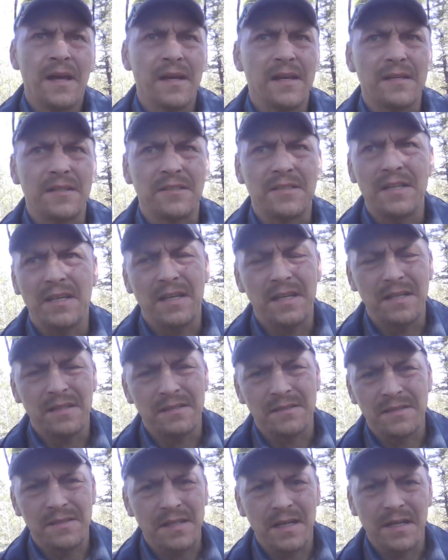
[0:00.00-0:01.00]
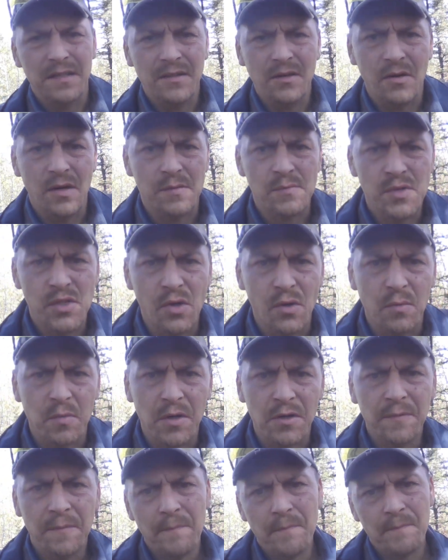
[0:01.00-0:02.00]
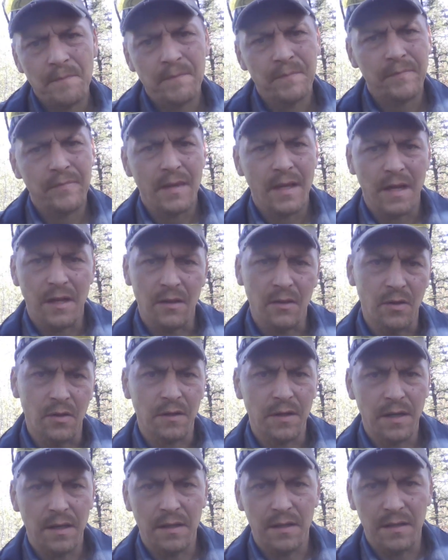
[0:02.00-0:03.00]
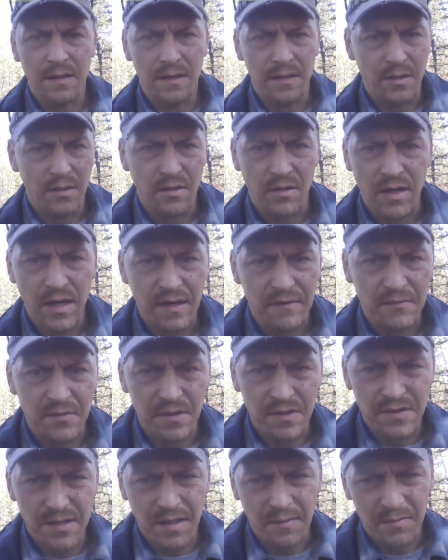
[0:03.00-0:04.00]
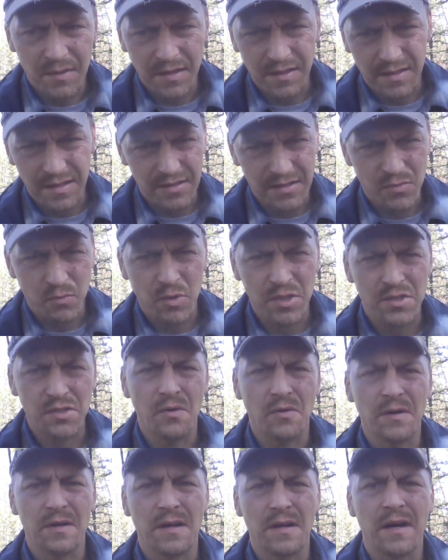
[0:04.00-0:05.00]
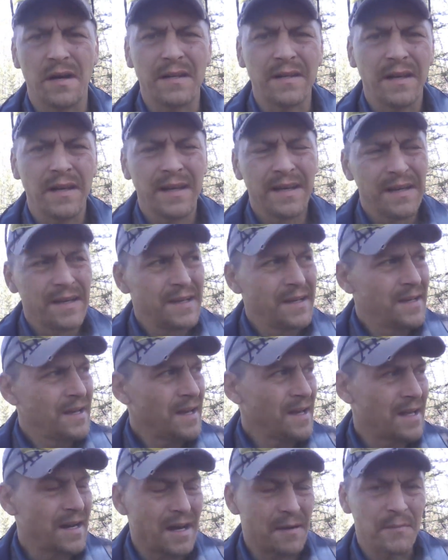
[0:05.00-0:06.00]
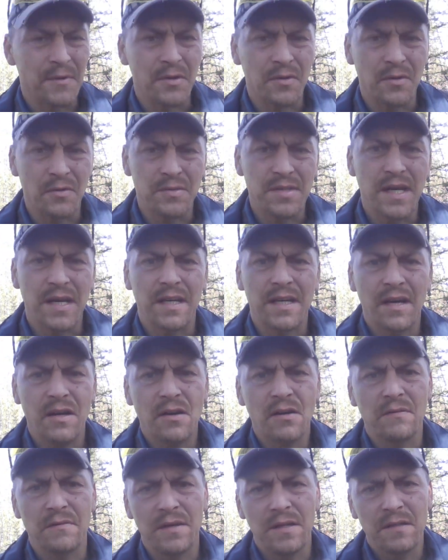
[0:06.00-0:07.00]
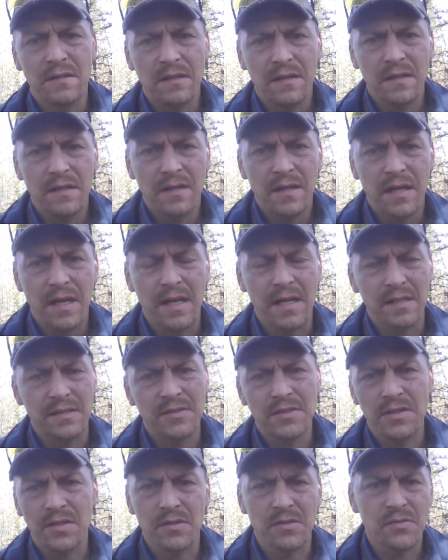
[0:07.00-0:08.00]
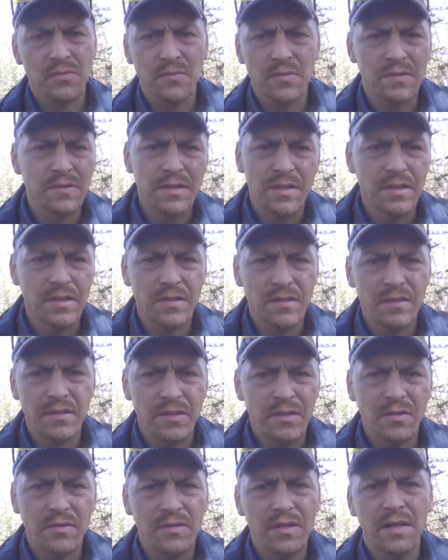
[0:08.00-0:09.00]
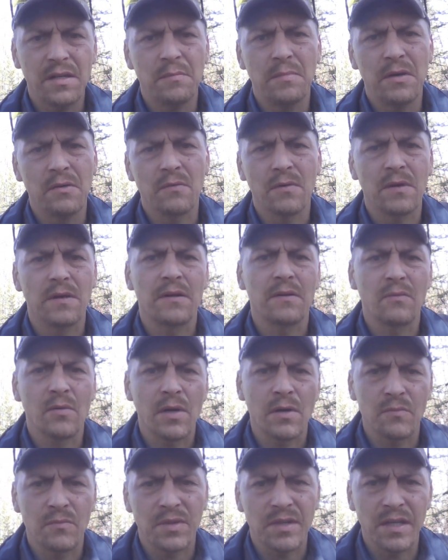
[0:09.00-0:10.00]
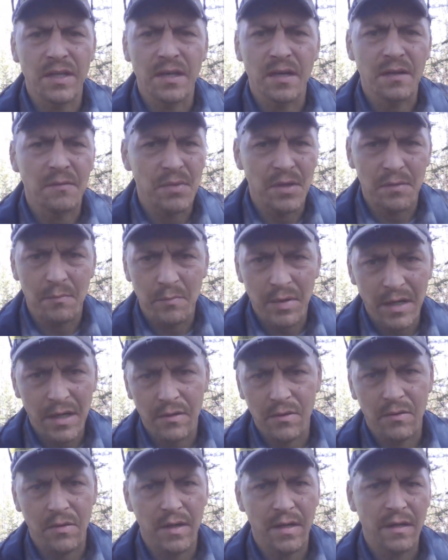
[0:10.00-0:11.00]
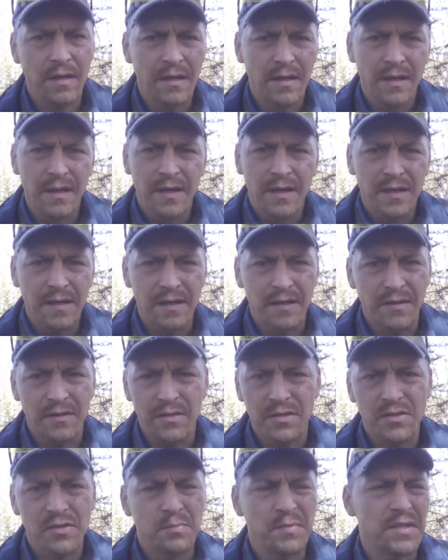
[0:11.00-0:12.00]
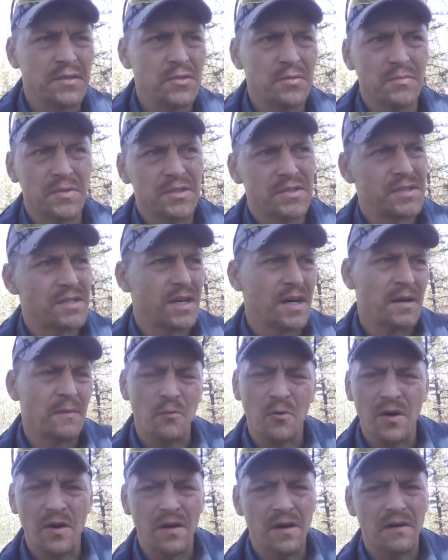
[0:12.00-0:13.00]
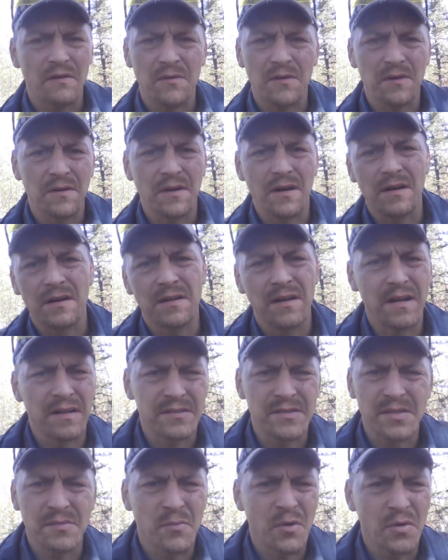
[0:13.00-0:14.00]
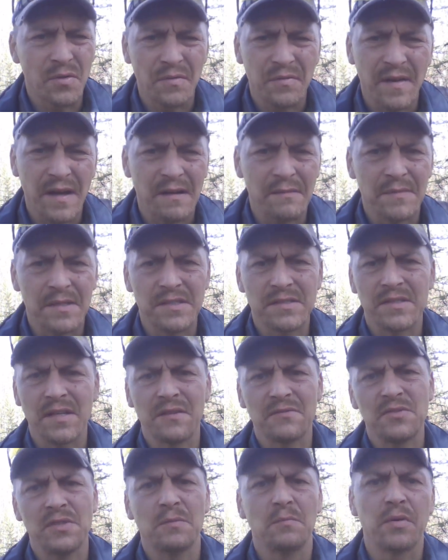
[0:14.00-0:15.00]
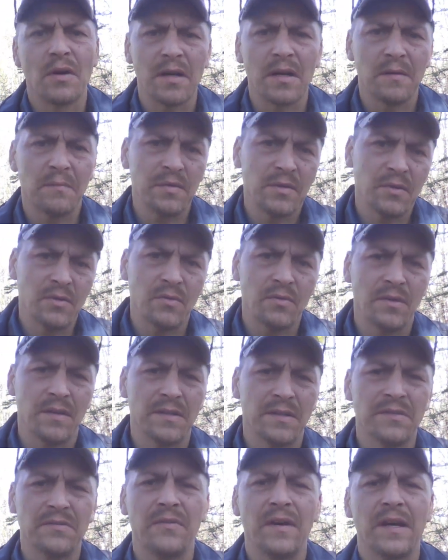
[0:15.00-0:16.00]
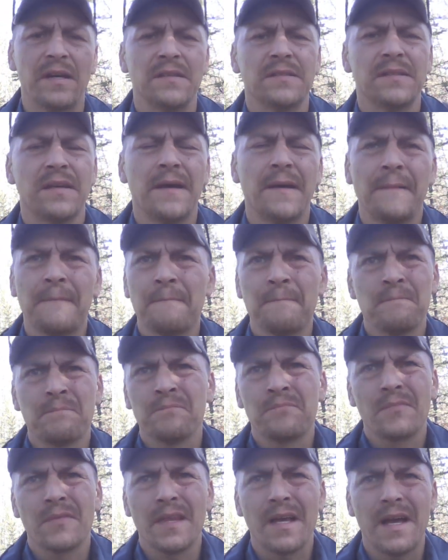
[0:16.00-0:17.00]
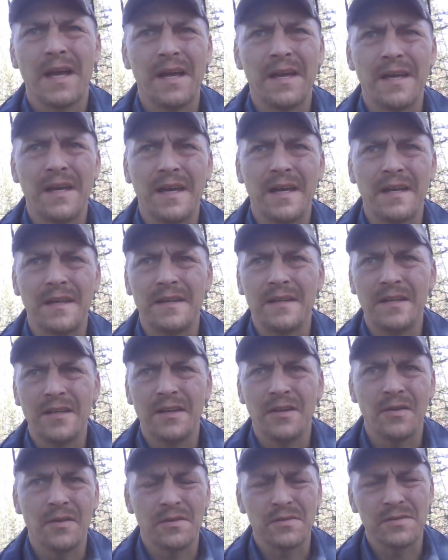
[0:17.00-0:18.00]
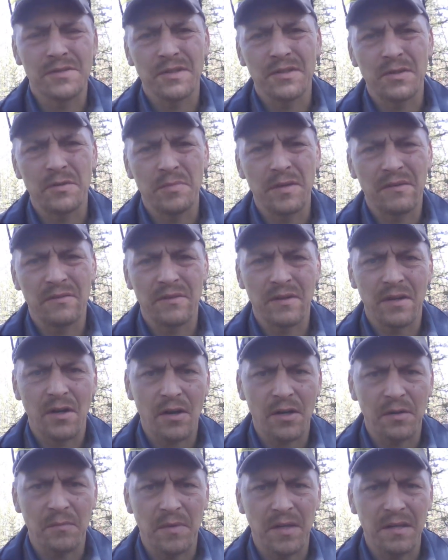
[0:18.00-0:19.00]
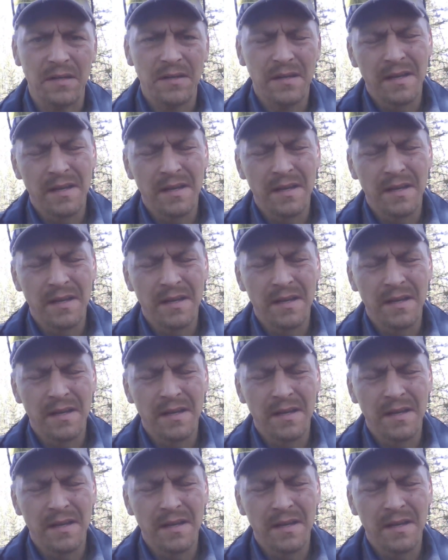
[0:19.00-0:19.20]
And she, he's like, No, I'm sober. Look, you don't have to accept it. It's what's going on. And I'm going to go take care of it. And she goes, Well, you don't need to be running around with the gun being paranoid. You know, you spent too much time wherever on, on some old family stuff she brought up and threw in his face. And, and, you know, there was a little bit of an argument.